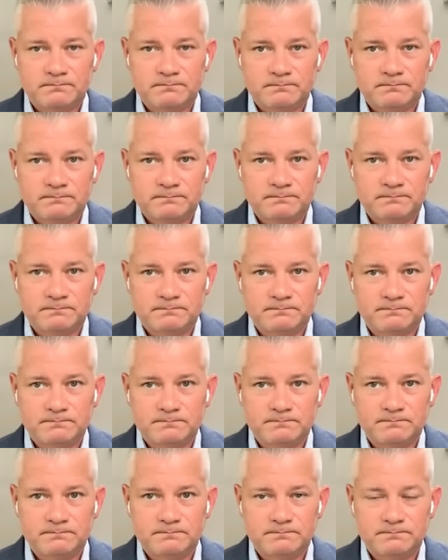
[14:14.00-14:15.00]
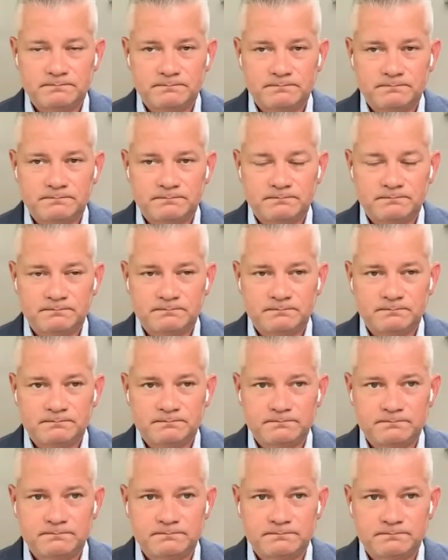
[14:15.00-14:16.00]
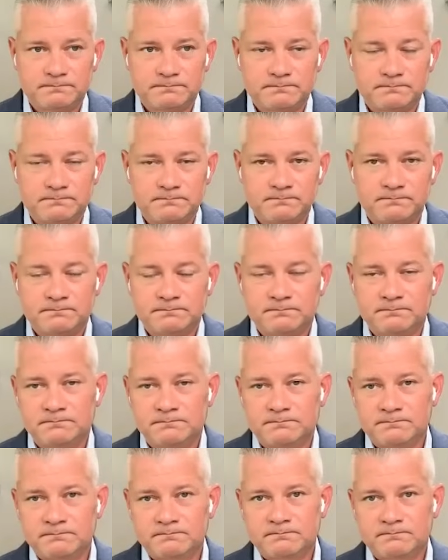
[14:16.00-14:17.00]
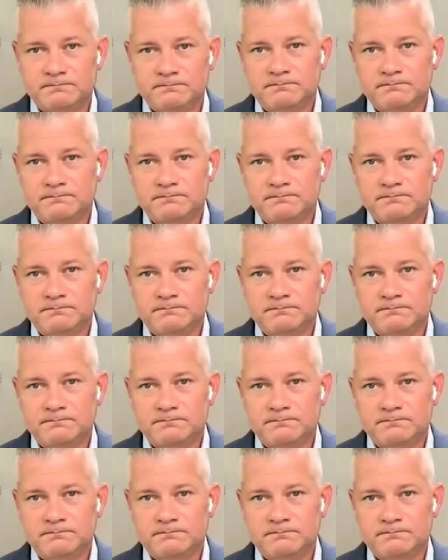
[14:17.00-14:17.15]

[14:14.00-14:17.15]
The person shown says nothing.